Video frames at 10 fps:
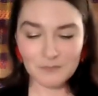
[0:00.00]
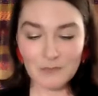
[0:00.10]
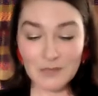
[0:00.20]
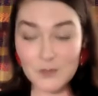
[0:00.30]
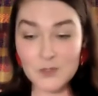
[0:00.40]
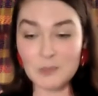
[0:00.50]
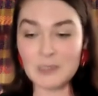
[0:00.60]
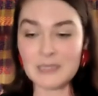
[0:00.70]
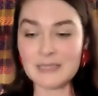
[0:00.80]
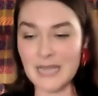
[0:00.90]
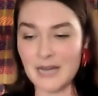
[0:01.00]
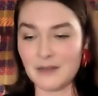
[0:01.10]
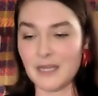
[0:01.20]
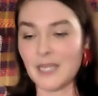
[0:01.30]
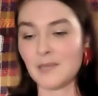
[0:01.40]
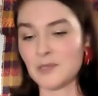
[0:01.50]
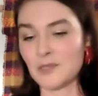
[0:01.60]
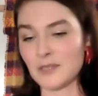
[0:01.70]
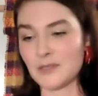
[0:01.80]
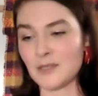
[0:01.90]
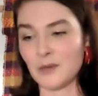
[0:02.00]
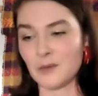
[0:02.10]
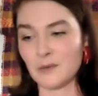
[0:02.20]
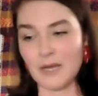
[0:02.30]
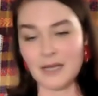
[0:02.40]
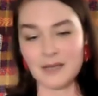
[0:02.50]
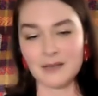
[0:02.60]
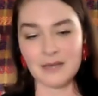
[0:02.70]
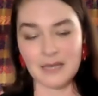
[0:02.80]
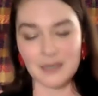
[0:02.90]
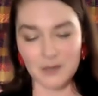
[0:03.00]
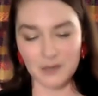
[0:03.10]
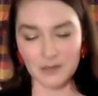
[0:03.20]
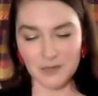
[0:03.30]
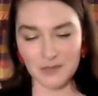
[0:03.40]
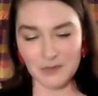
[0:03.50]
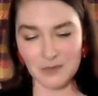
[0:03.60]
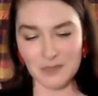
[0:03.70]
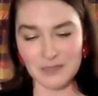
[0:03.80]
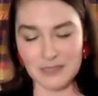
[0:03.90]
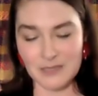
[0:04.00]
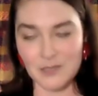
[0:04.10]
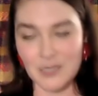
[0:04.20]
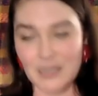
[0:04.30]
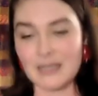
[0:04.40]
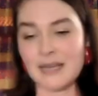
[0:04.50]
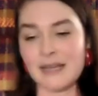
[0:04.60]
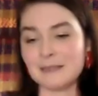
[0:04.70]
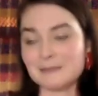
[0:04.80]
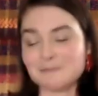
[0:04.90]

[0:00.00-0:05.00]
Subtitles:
Those are pretty staggering images, so I encourage everyone to check that out.